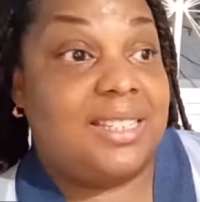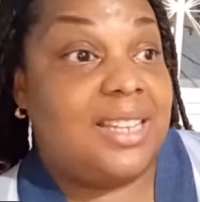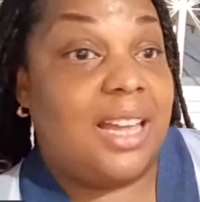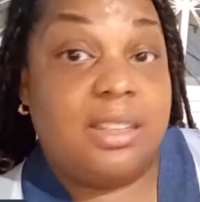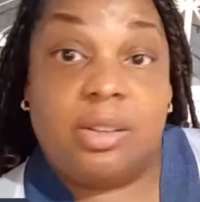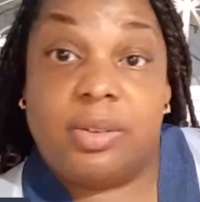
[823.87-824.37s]

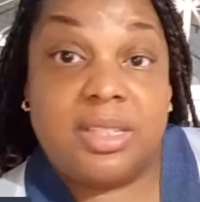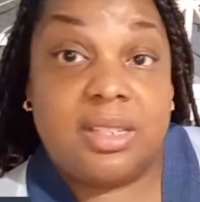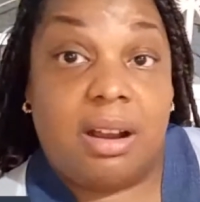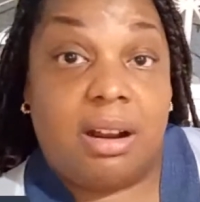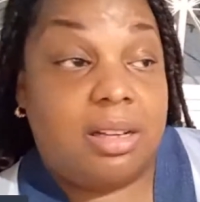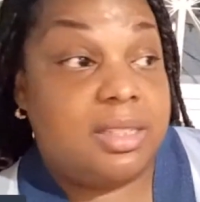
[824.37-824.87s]
It's not the
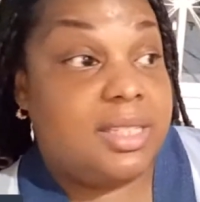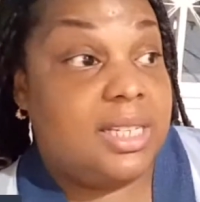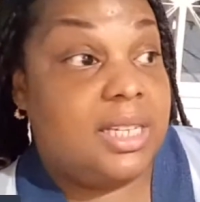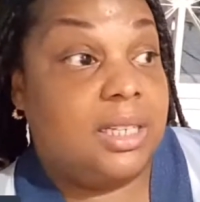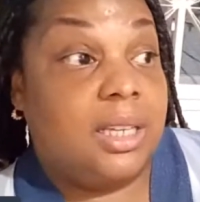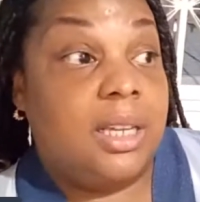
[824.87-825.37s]

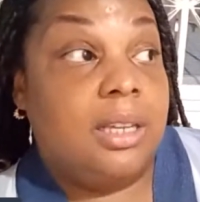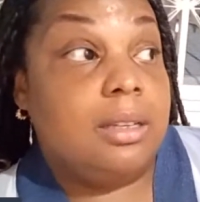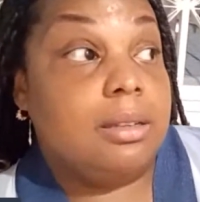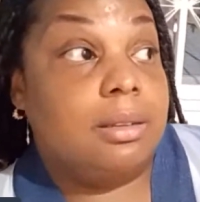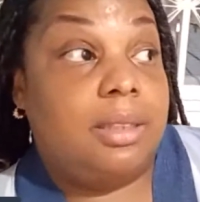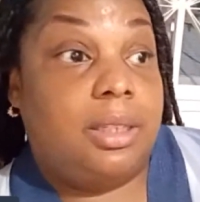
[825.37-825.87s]
Ritz-Carlton,
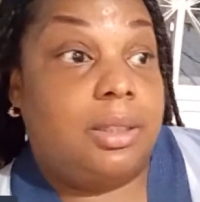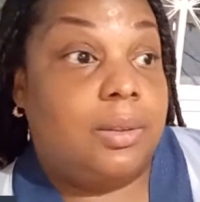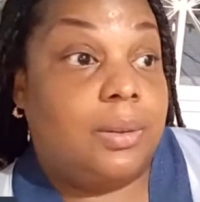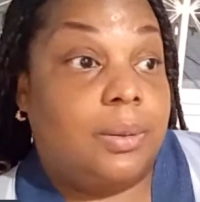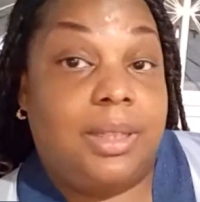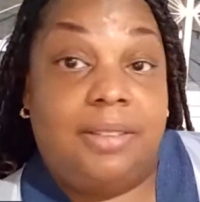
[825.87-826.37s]
you
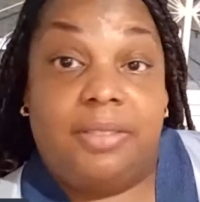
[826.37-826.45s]
know,